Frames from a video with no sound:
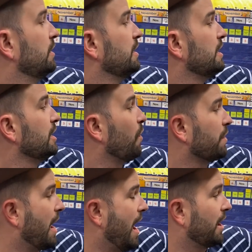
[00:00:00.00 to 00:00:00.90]
He
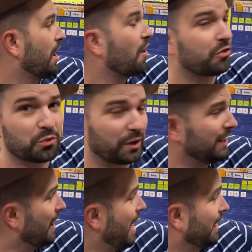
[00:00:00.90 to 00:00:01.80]
only had three
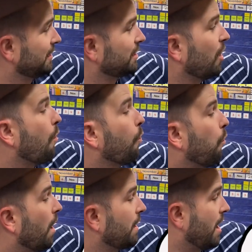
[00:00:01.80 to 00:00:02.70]
legs,
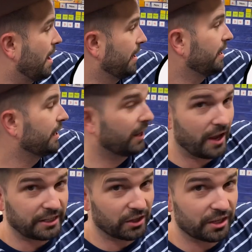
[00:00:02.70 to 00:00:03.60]
one eye. He
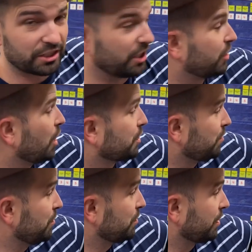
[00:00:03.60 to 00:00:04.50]
liked to listen to country
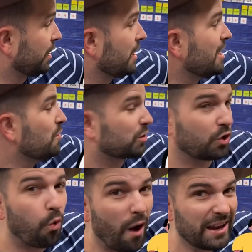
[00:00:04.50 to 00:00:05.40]
music. He was
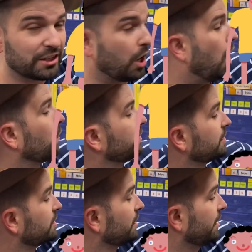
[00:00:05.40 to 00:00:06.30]
quite tall
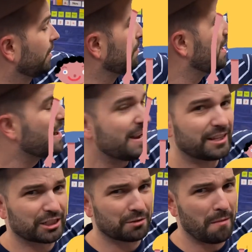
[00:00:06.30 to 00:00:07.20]
and slim. He
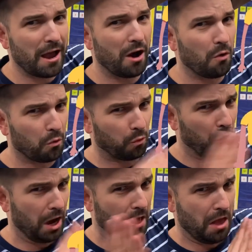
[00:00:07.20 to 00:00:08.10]
smelled
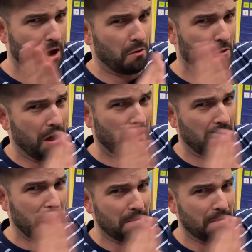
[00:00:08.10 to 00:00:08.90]
really, really